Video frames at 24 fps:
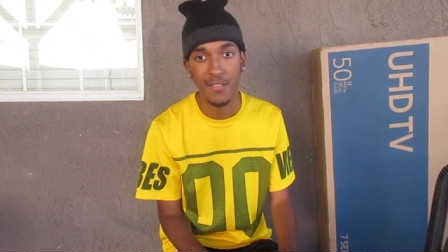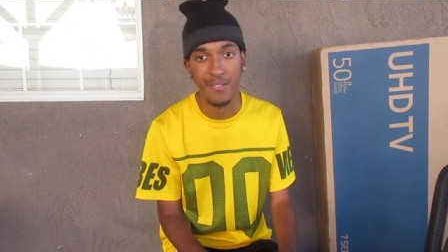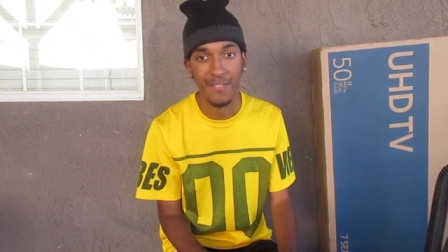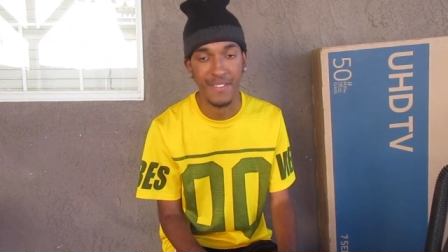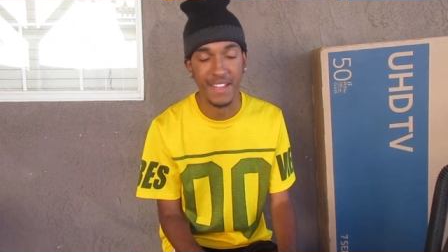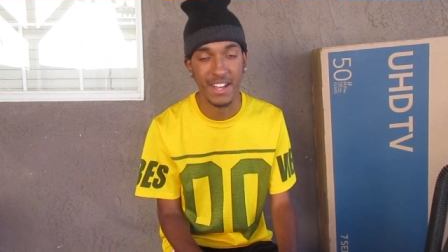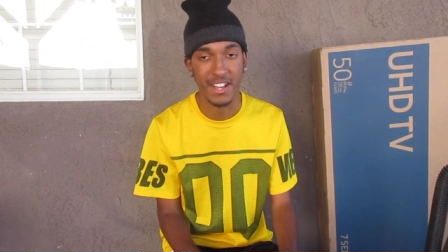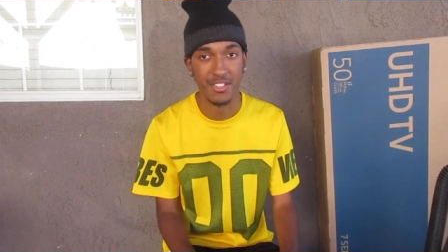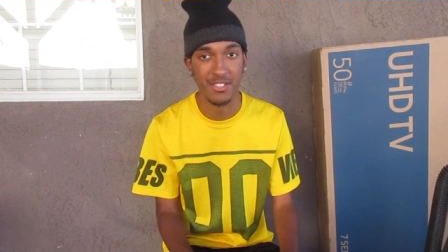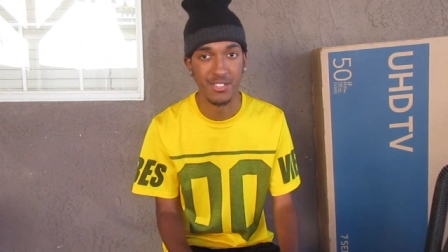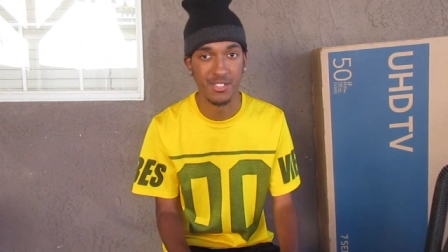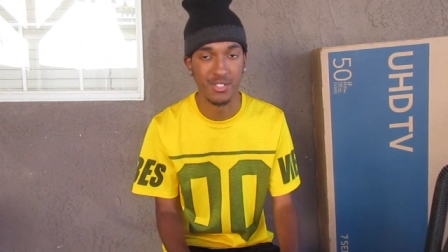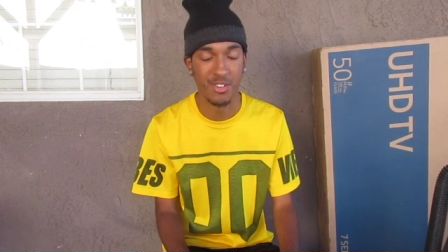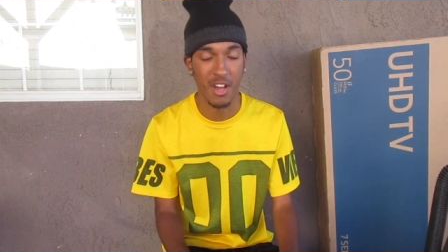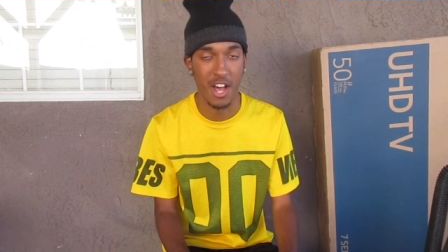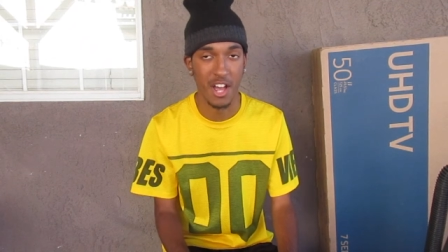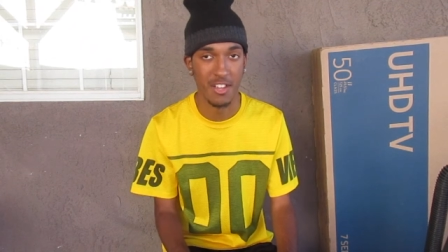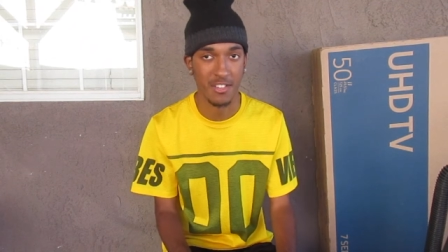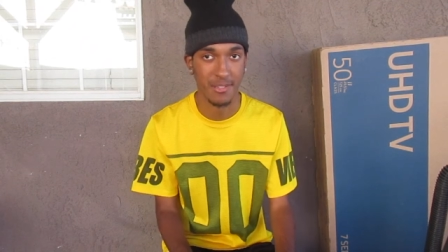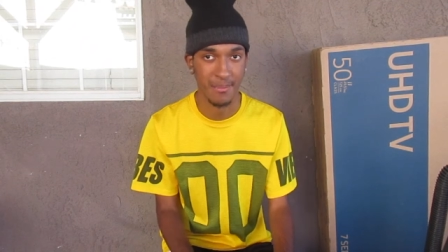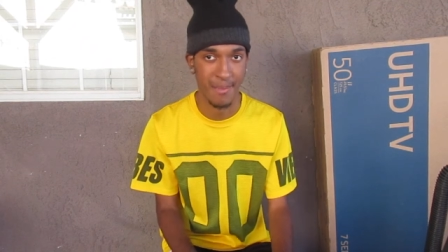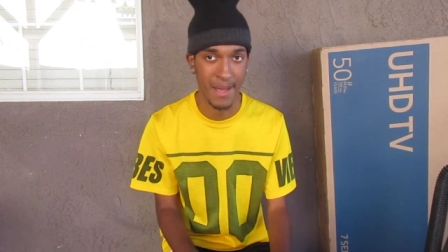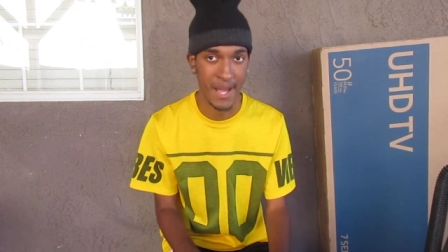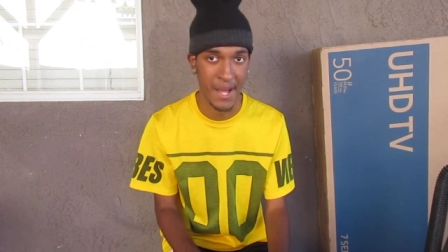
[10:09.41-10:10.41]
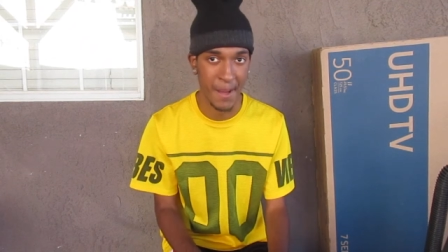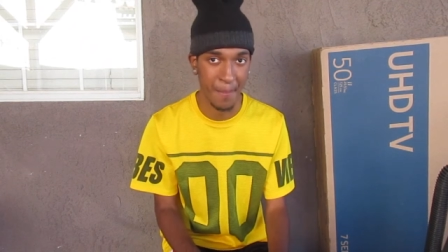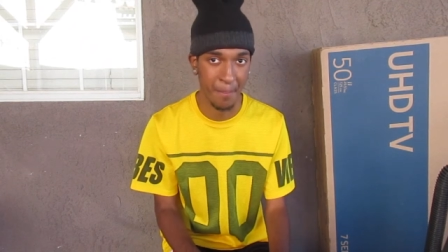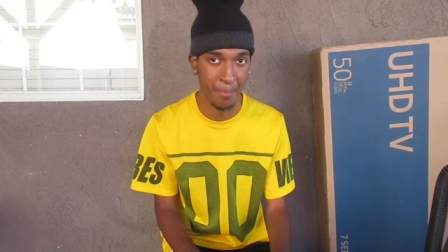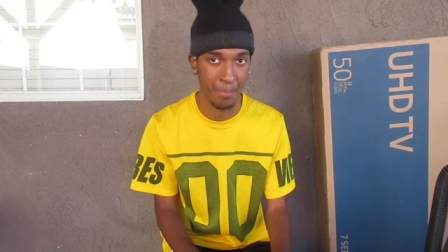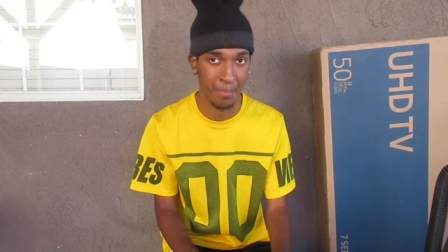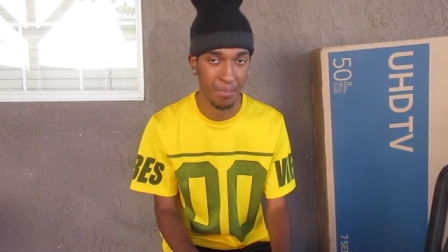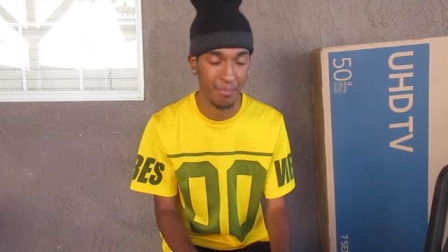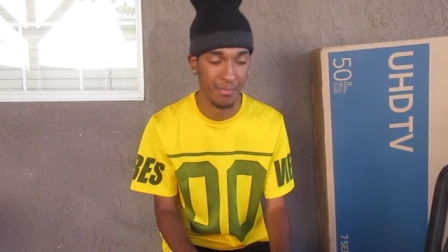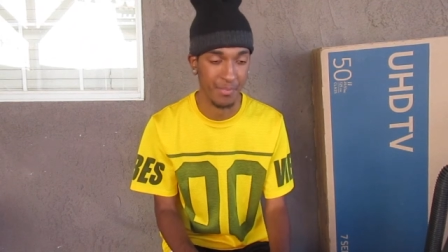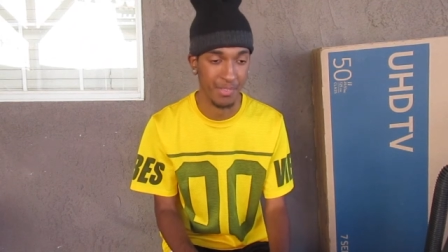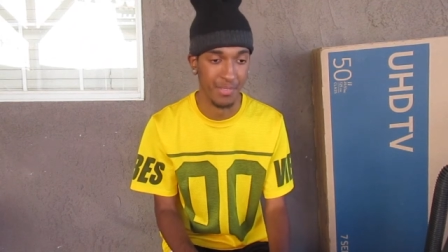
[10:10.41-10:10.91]
Nigga just tries to make a
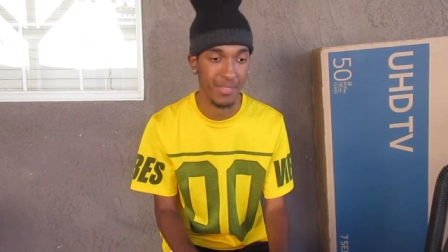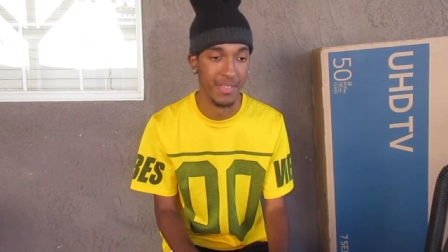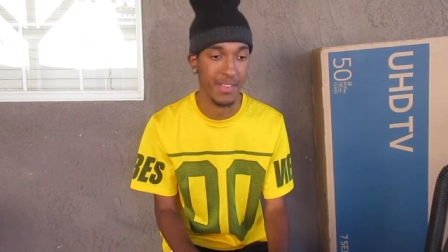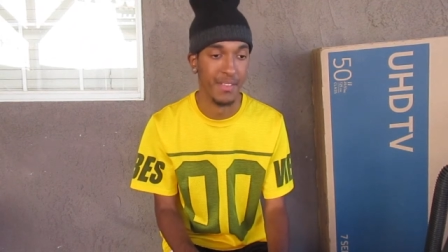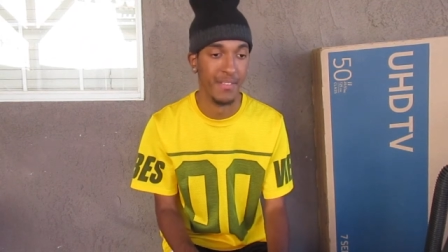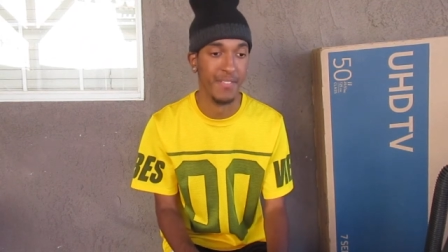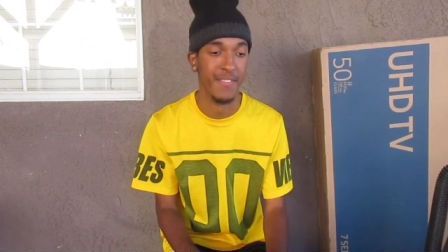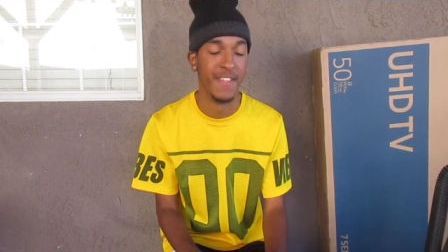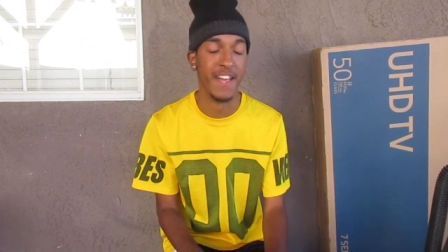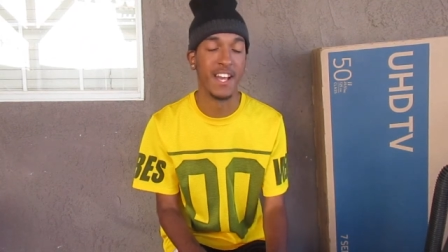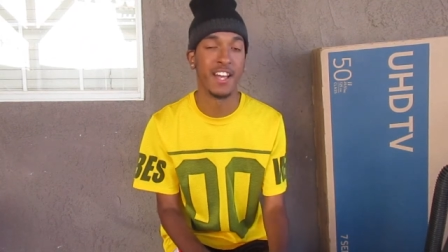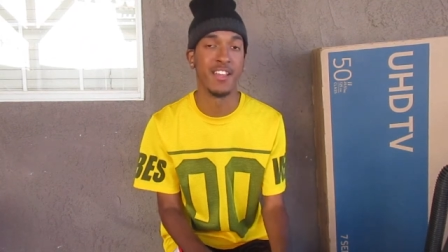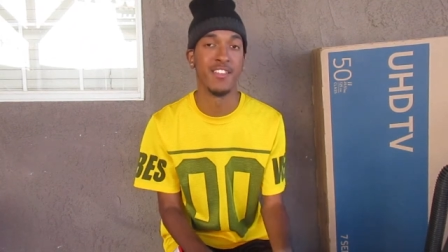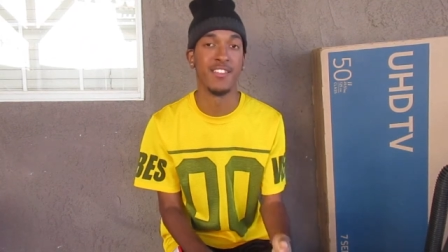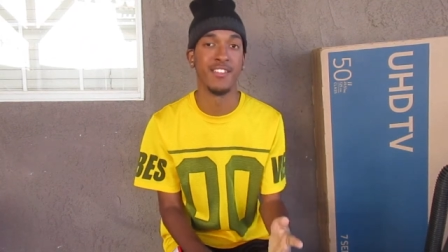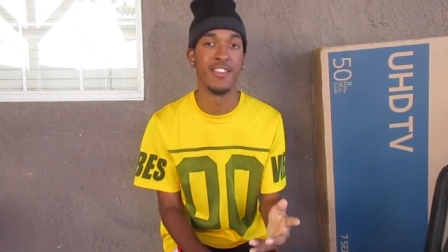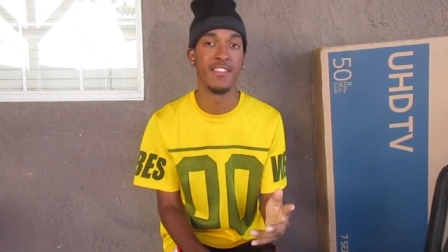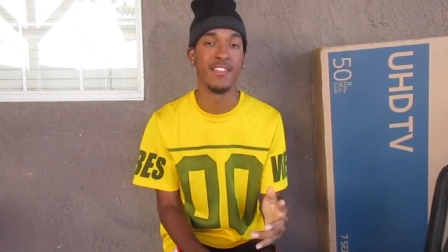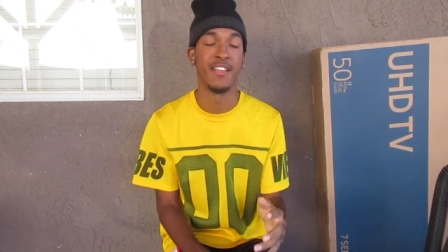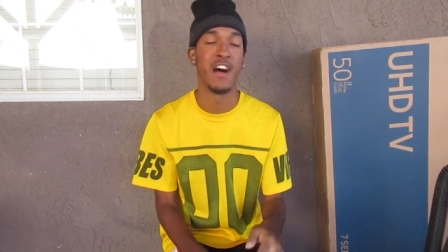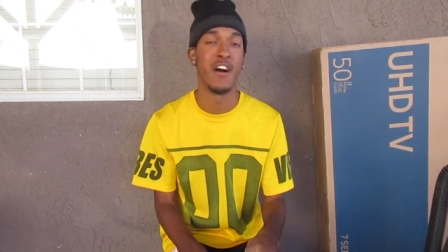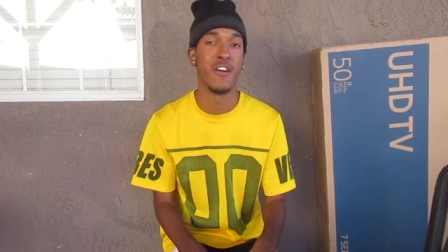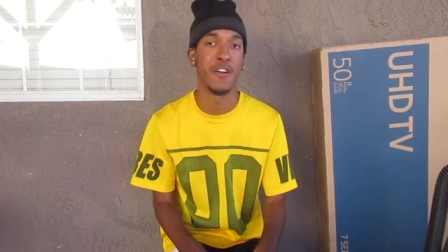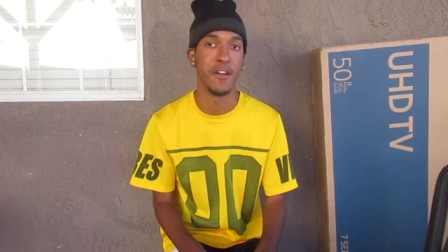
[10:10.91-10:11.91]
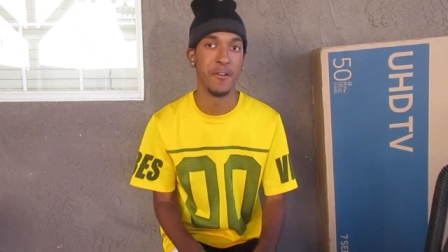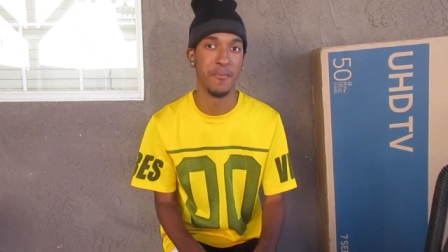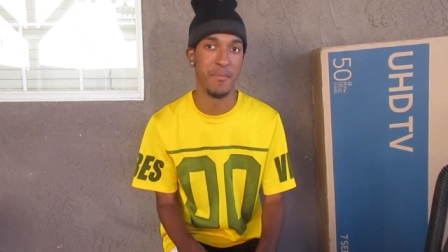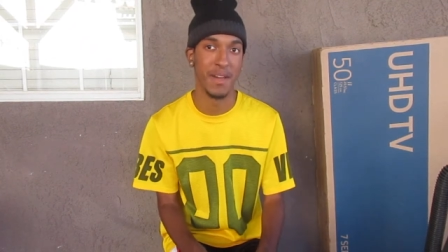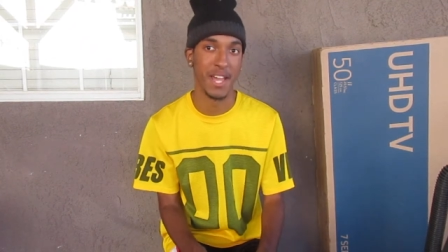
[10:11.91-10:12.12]
Niggas is out here